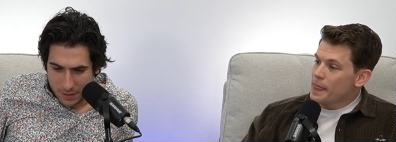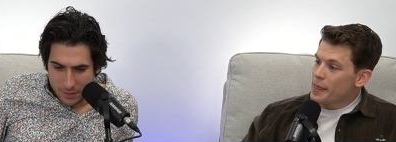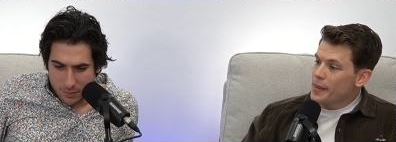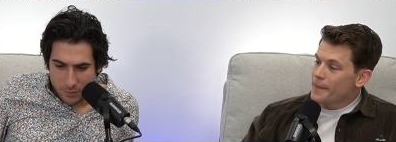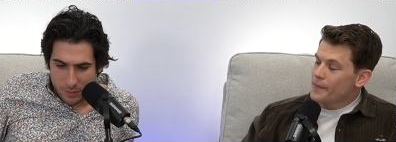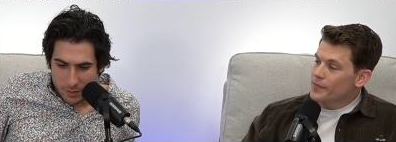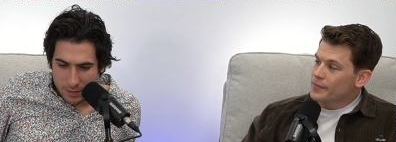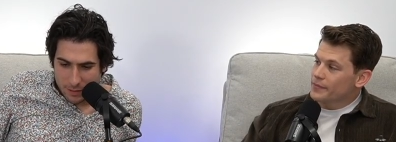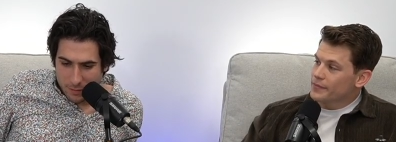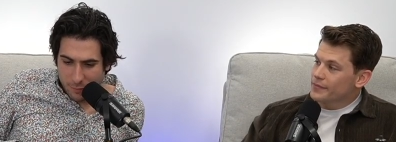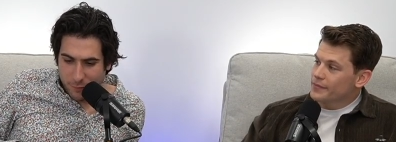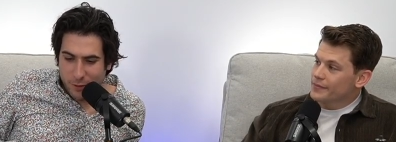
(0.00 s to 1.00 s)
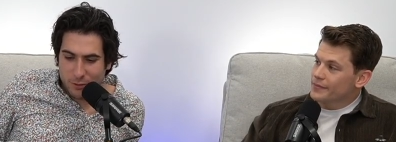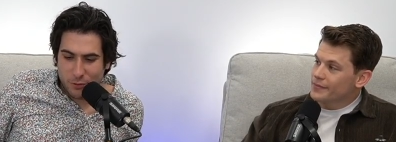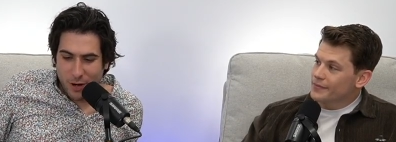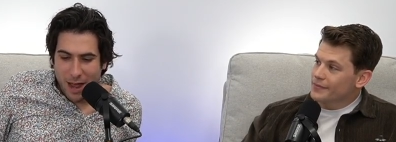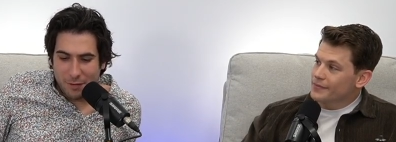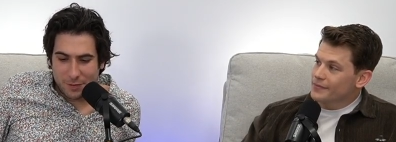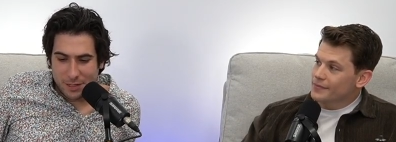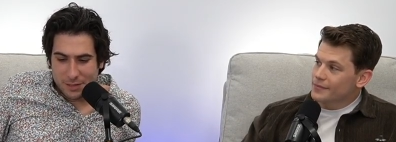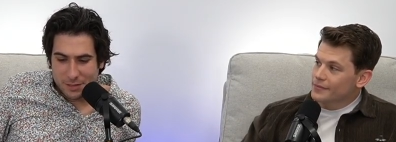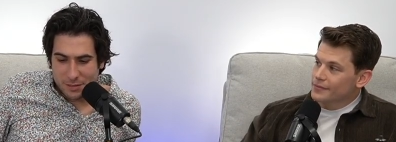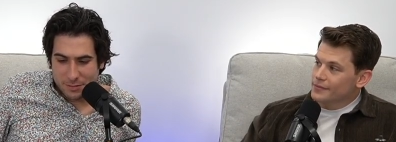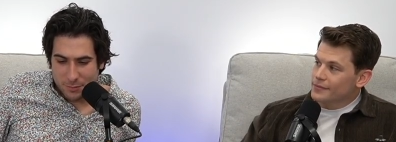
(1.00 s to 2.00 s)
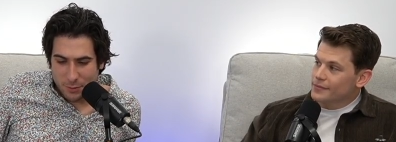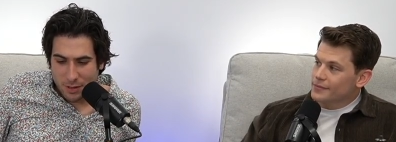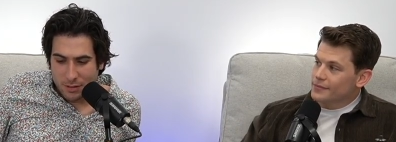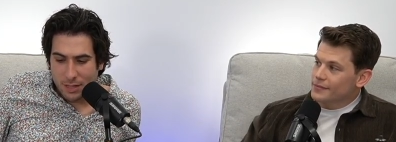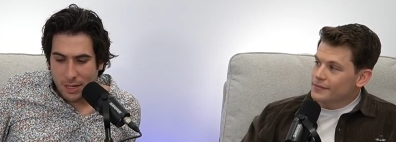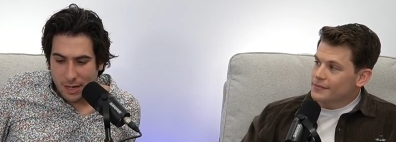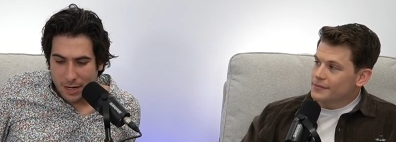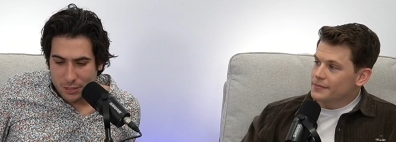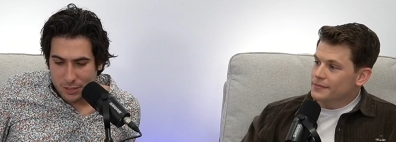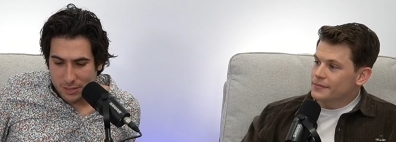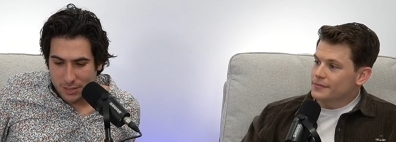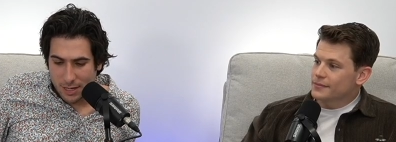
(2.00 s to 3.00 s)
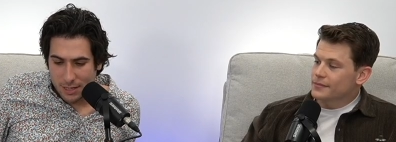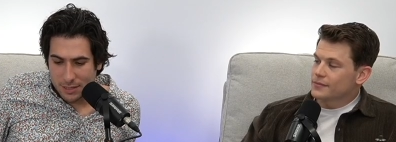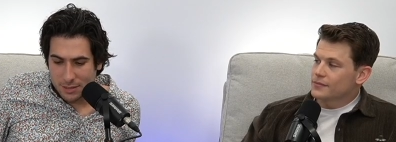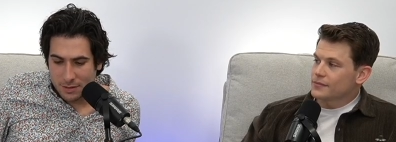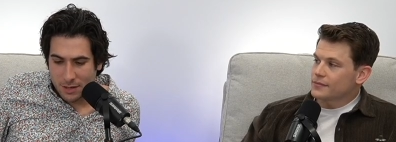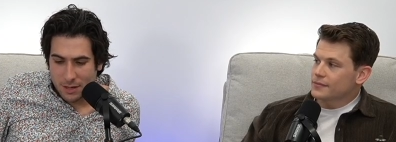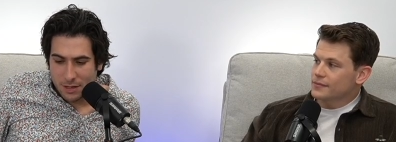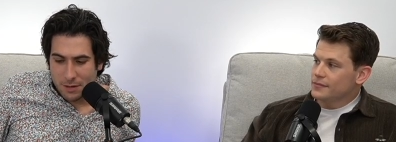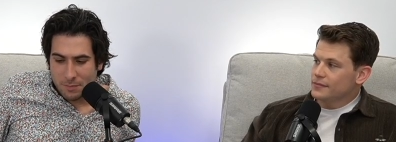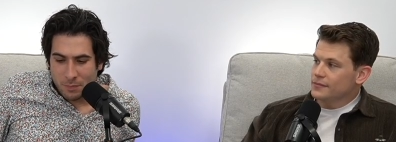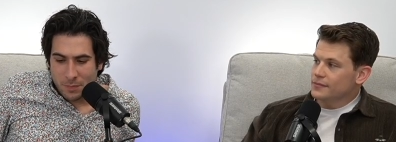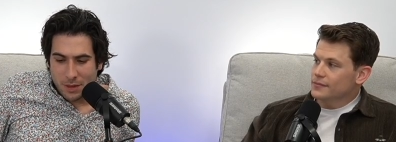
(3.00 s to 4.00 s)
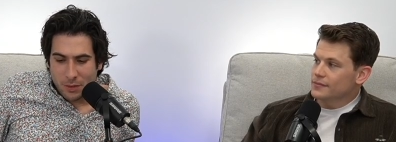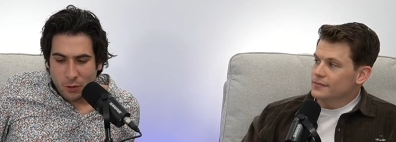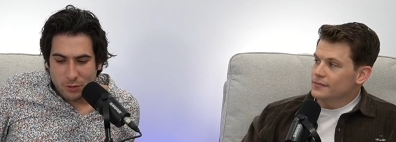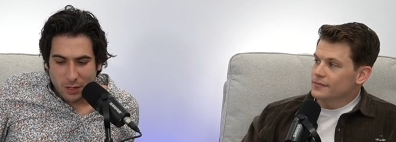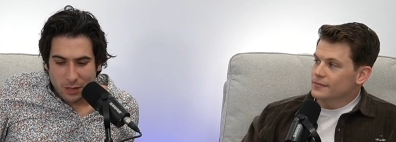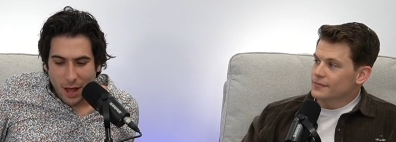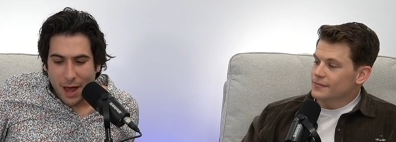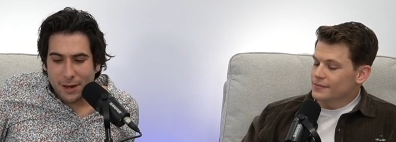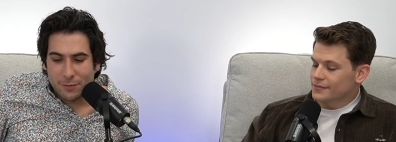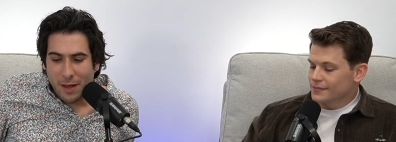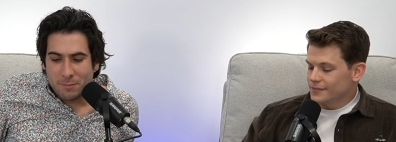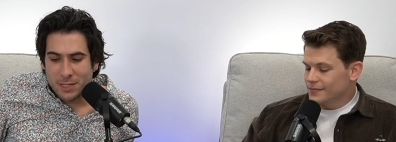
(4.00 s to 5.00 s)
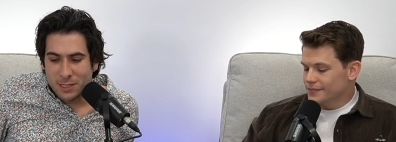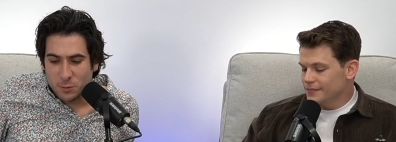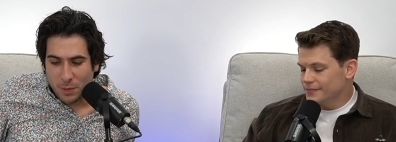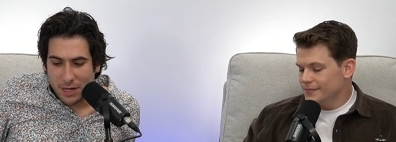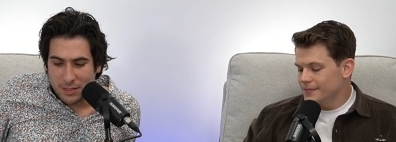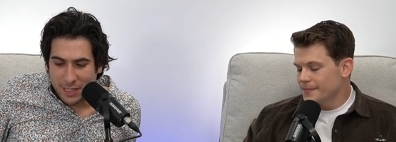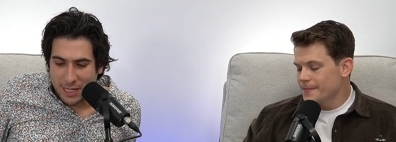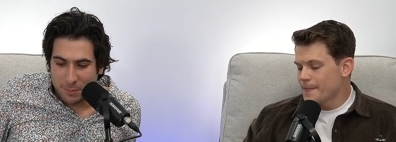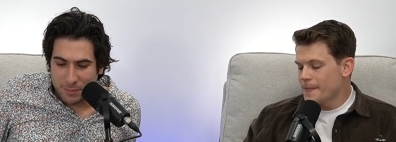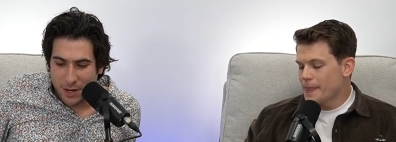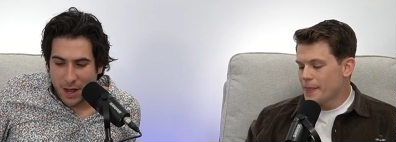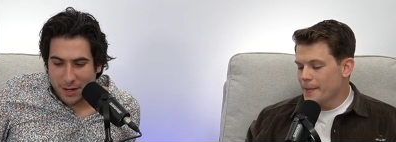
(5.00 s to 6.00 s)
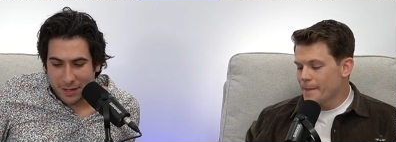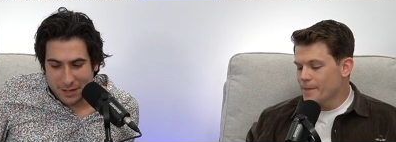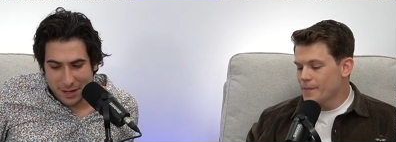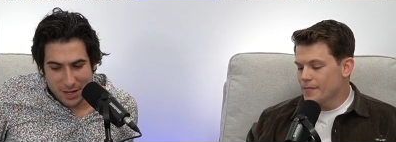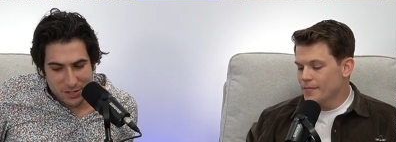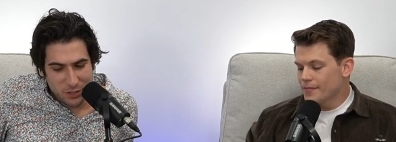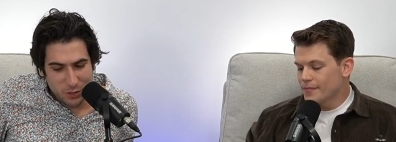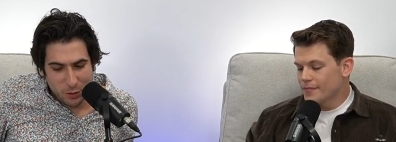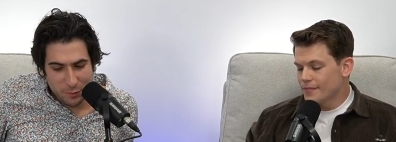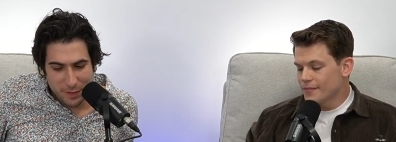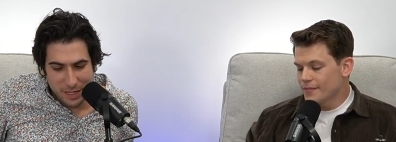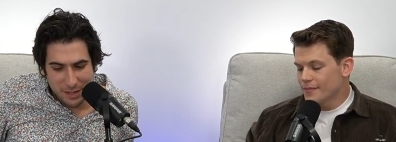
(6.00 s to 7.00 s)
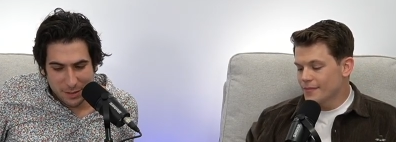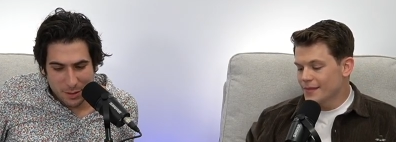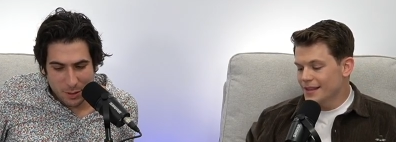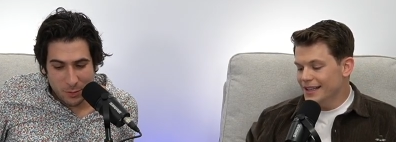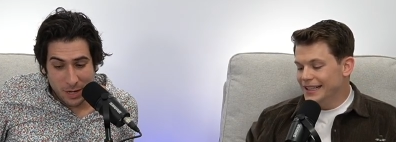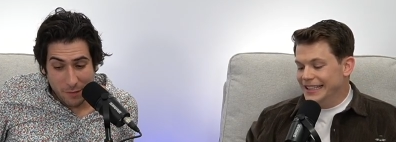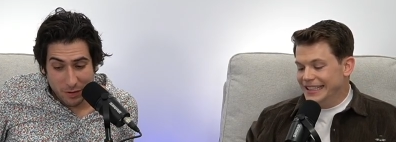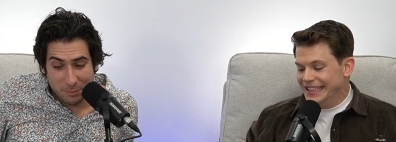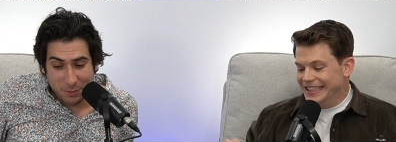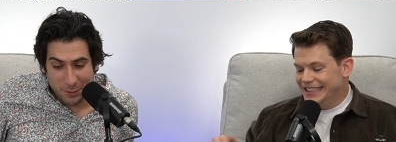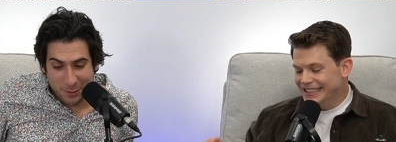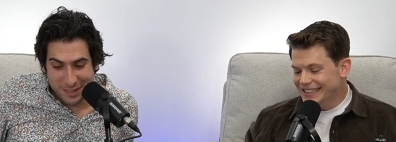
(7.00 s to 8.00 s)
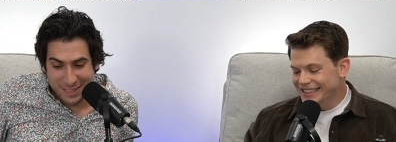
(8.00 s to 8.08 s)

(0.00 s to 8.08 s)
Speaker 1: the the first graph is, or the lead, I should say, is there's a lot of empty space in Hypnotic, a doofy, though never boring